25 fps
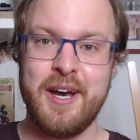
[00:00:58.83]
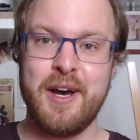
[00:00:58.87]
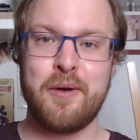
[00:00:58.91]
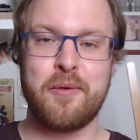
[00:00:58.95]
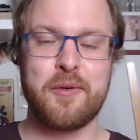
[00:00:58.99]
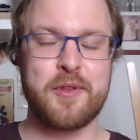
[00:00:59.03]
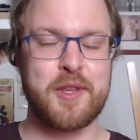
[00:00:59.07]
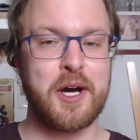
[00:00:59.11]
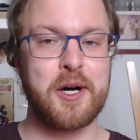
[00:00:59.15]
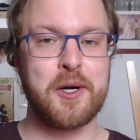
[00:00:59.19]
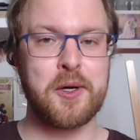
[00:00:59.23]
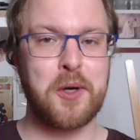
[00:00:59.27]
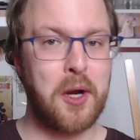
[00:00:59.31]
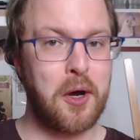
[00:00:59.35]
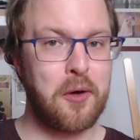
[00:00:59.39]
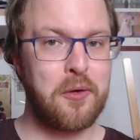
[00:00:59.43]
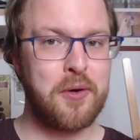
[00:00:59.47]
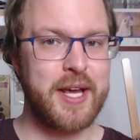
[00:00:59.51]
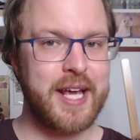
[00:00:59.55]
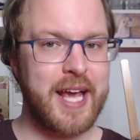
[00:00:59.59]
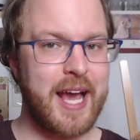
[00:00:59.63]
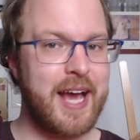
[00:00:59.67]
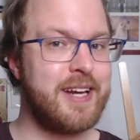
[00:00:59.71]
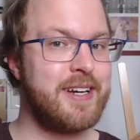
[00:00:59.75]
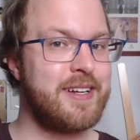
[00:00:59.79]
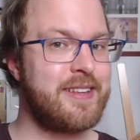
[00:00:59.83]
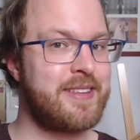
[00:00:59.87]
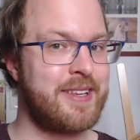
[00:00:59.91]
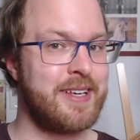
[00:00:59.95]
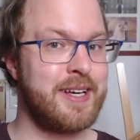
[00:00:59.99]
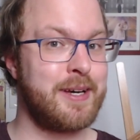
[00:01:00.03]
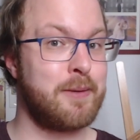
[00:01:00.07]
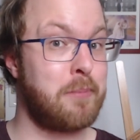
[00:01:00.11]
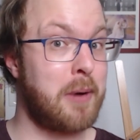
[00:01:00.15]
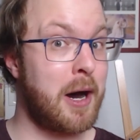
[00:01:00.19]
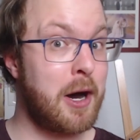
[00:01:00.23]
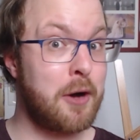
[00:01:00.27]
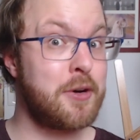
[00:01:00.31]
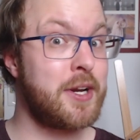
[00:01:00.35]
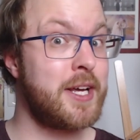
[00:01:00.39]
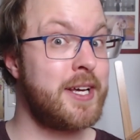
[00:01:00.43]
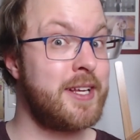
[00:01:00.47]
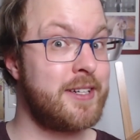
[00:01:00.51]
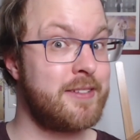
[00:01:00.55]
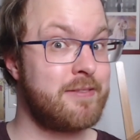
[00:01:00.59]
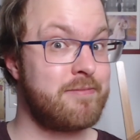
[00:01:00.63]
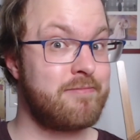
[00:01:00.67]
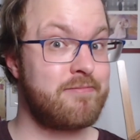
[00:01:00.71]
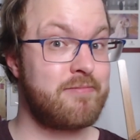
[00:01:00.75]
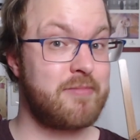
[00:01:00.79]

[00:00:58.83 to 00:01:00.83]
without knowing anything about it?